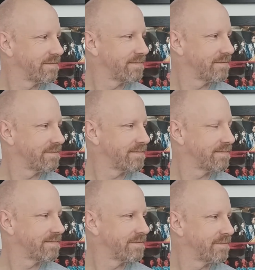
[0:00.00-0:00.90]

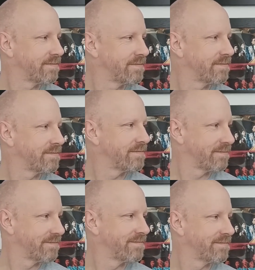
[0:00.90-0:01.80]

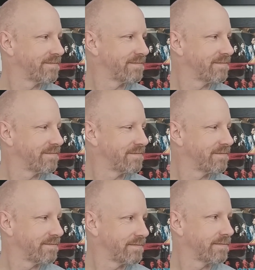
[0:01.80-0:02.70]

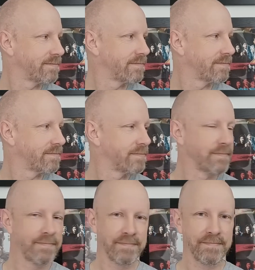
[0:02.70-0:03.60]
(silent)